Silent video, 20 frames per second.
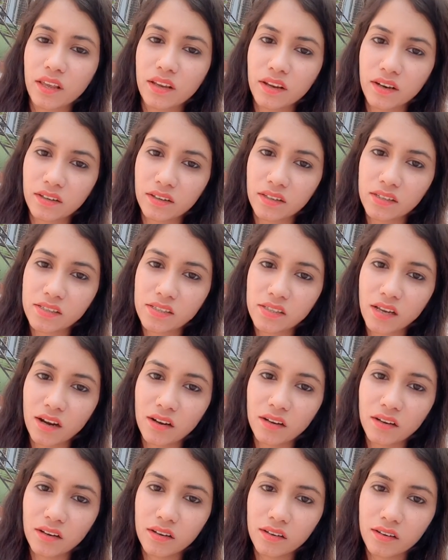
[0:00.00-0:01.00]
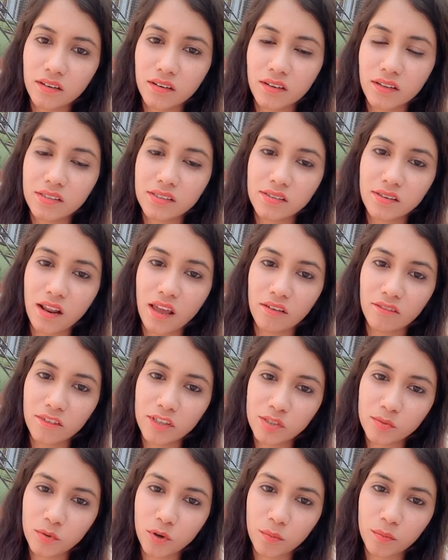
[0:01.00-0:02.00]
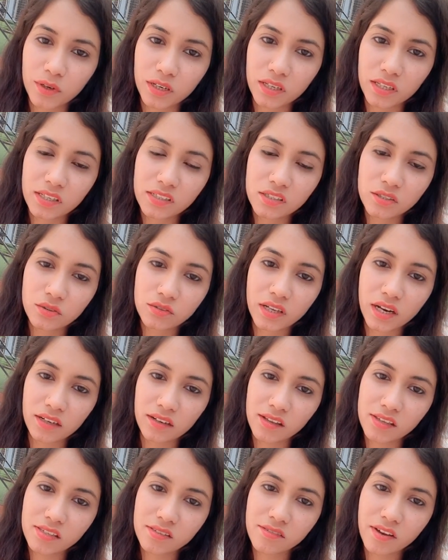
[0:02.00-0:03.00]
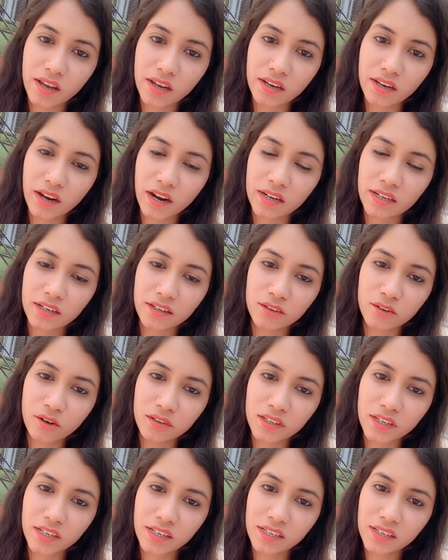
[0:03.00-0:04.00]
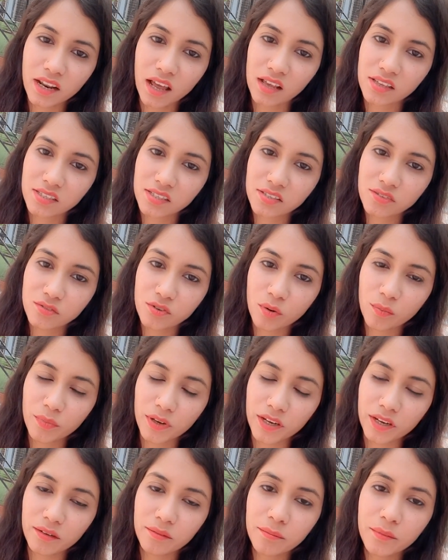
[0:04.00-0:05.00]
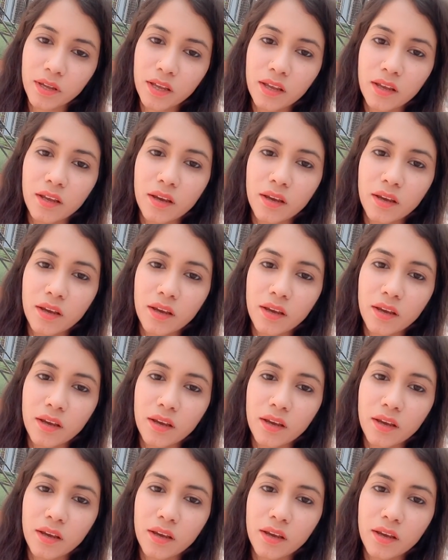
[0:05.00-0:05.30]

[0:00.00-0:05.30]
understand his language properly, so that is why I did not take classes from him.